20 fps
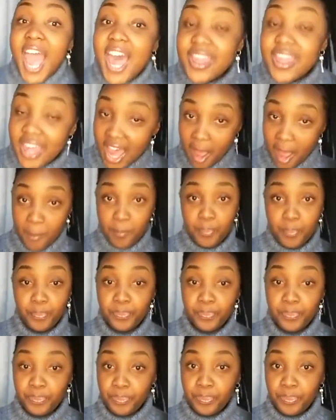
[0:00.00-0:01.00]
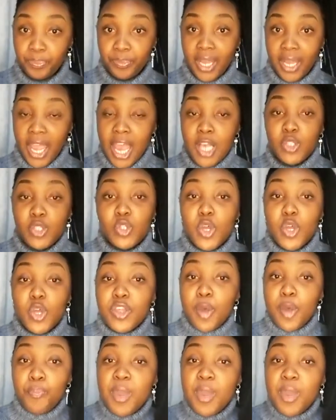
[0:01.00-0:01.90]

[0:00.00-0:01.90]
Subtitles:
other. So the